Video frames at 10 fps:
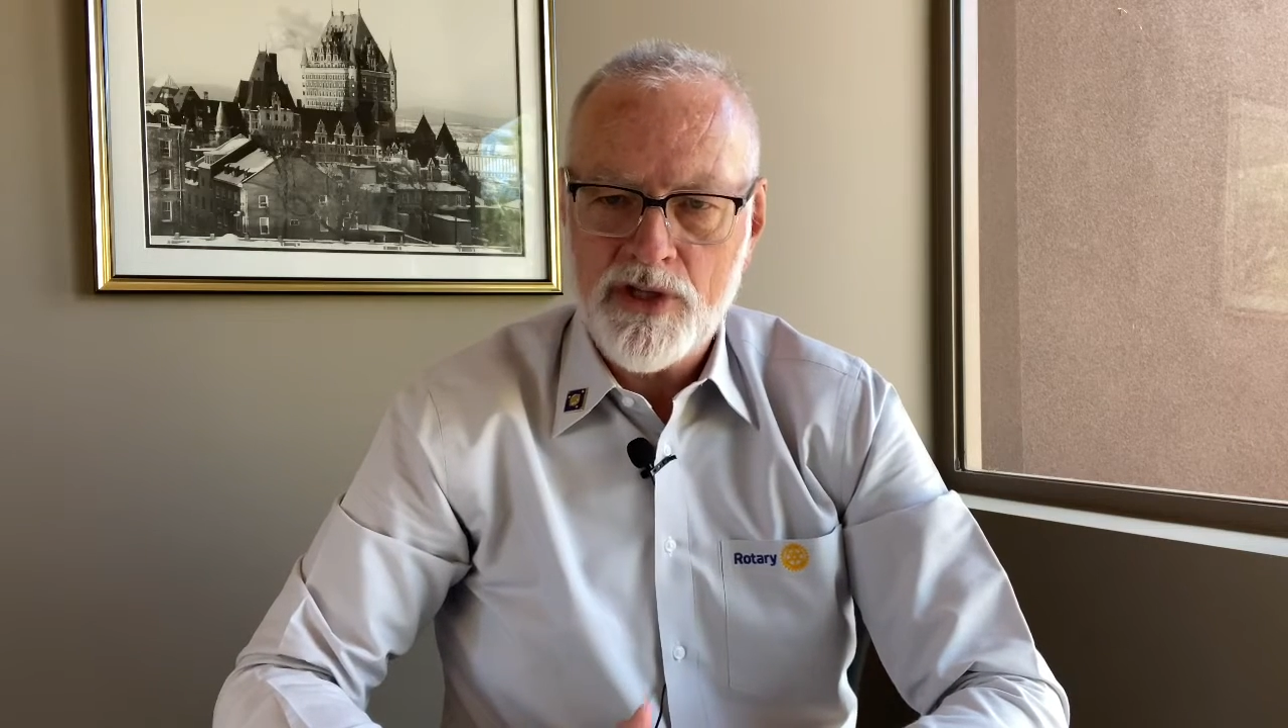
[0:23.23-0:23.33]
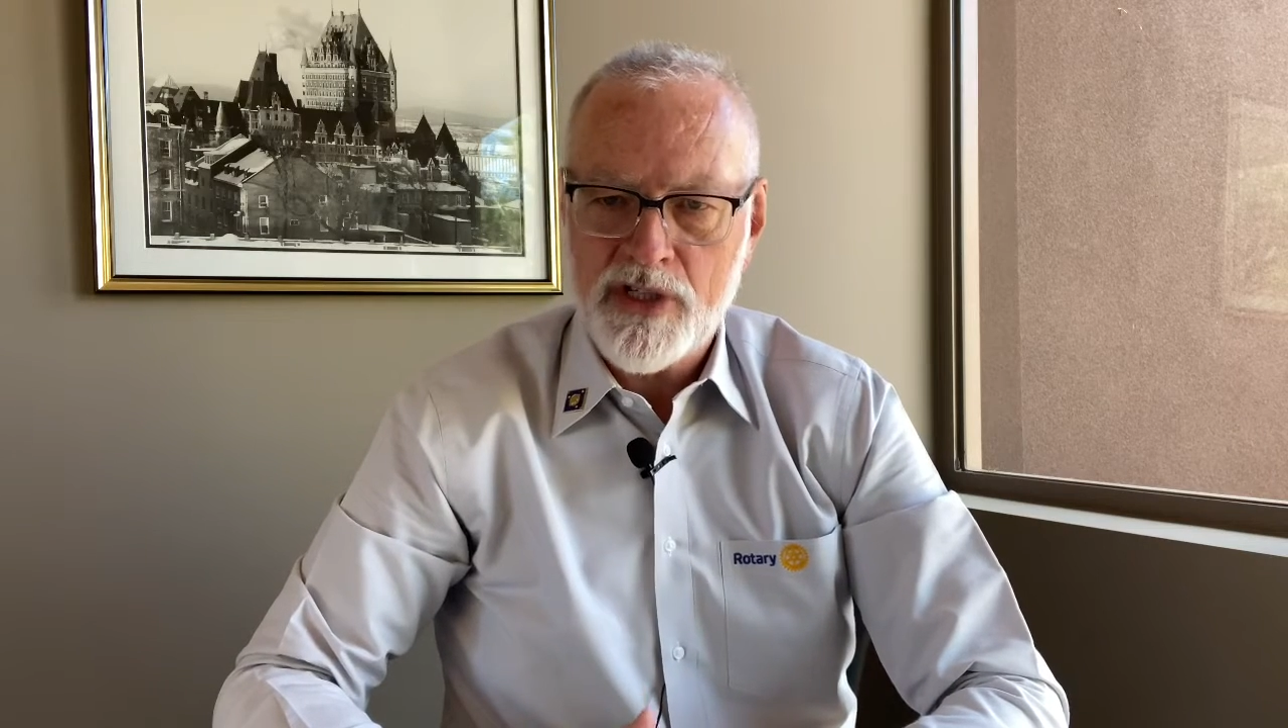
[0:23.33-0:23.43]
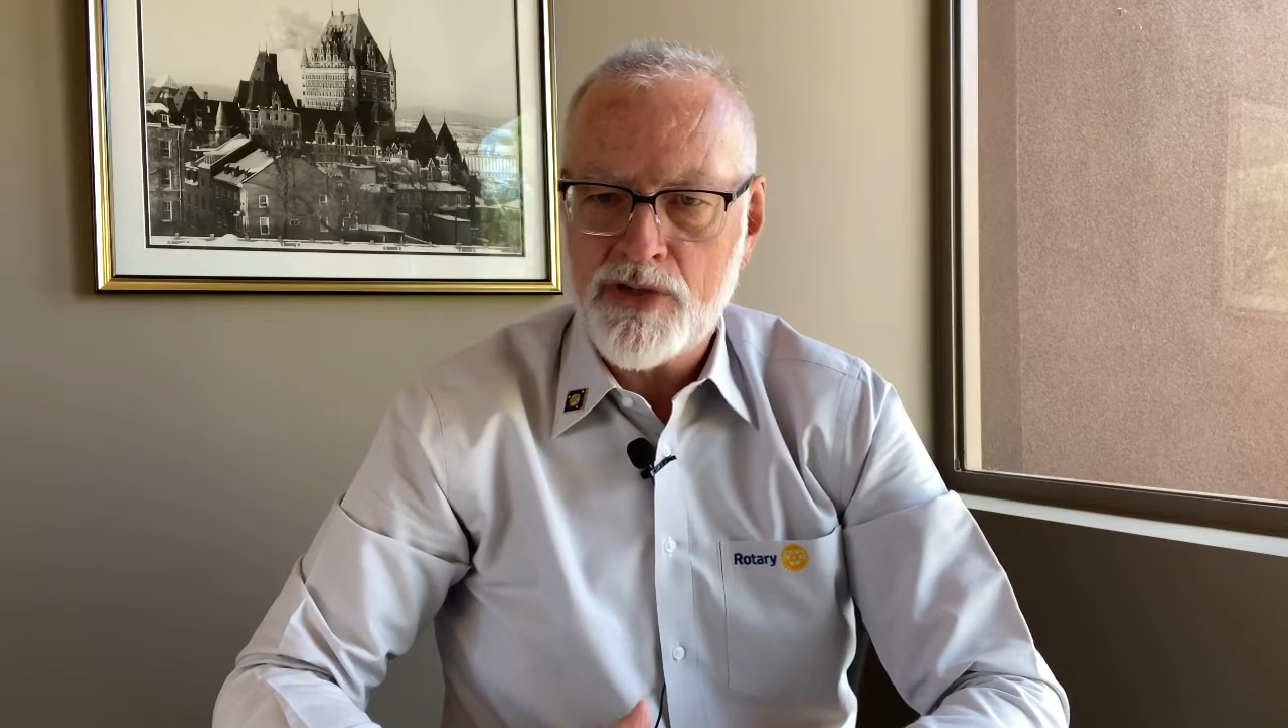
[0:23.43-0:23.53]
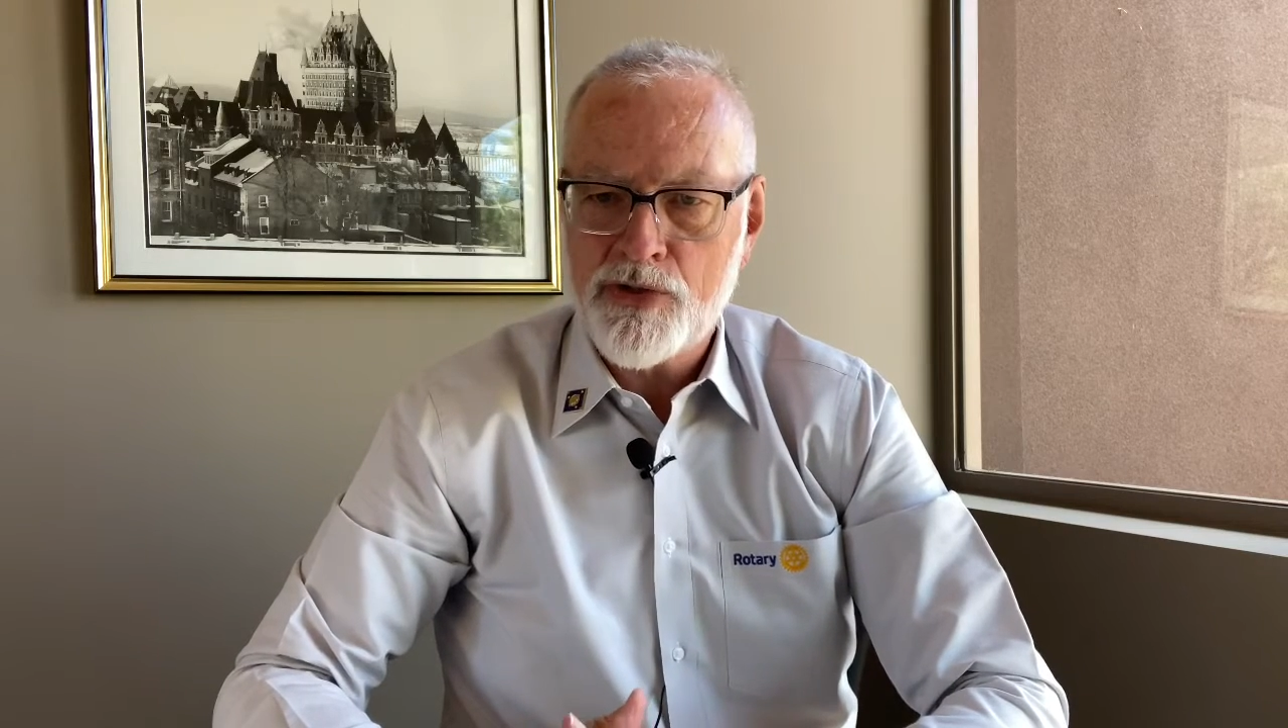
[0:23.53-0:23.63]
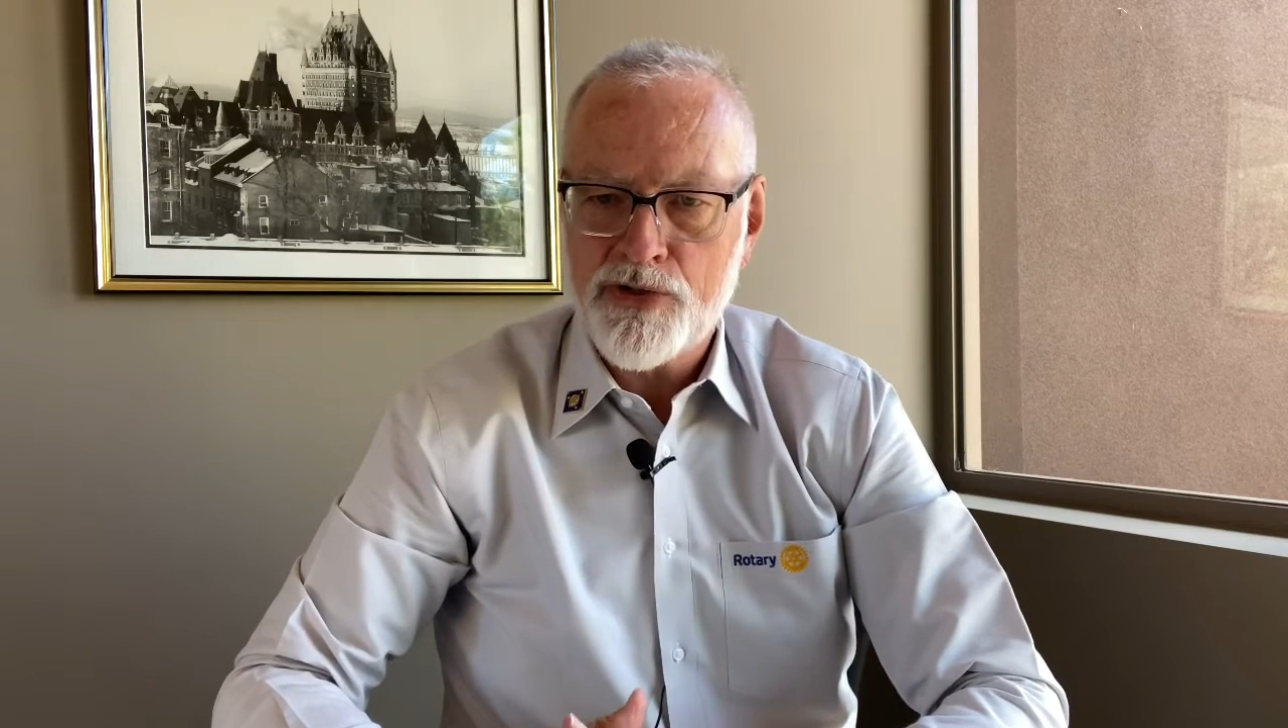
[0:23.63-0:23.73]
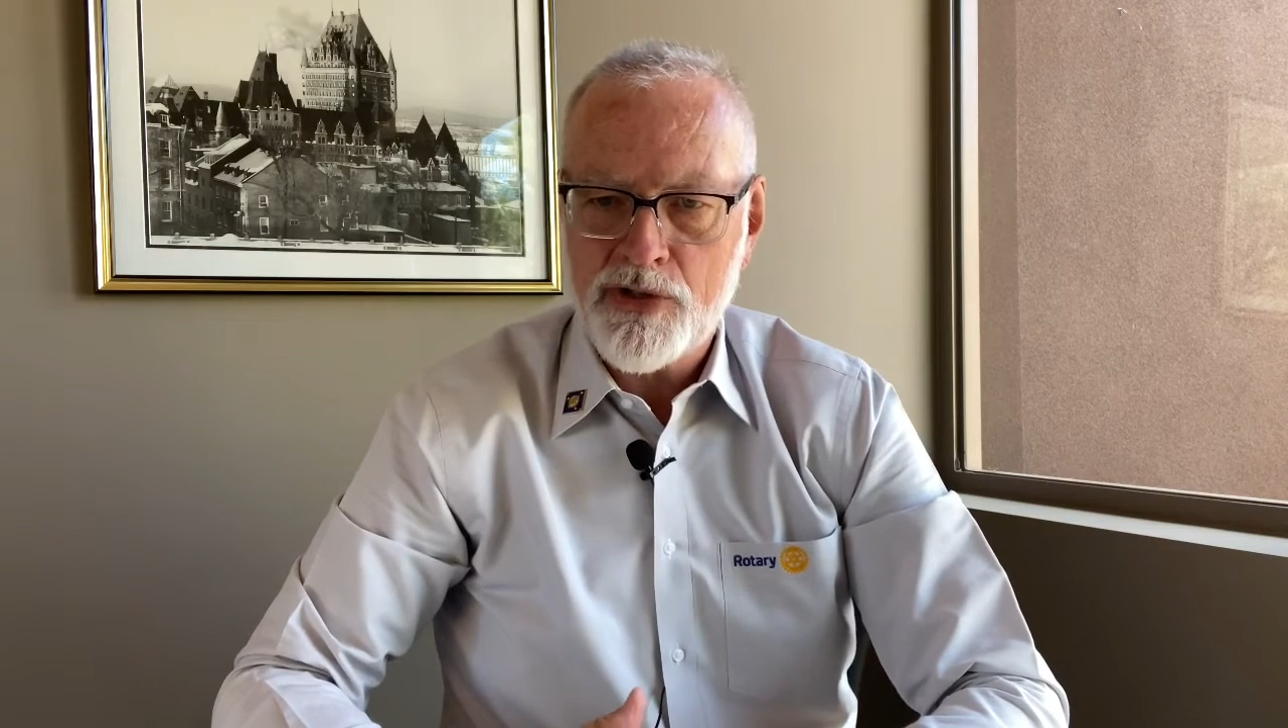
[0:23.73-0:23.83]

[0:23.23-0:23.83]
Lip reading: essential